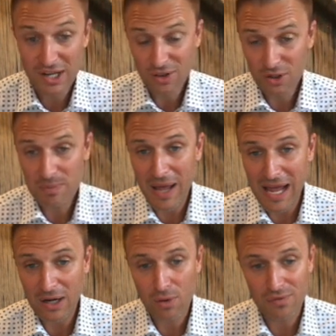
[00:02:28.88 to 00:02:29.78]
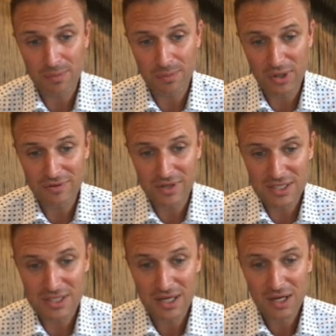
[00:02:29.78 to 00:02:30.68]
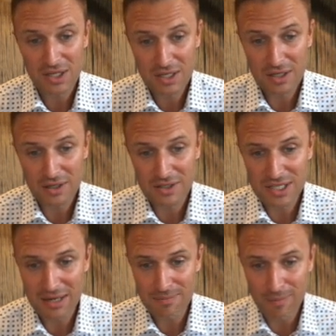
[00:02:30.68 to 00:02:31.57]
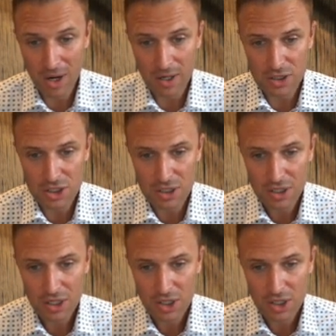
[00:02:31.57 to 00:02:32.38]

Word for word: look back over the previous years in March,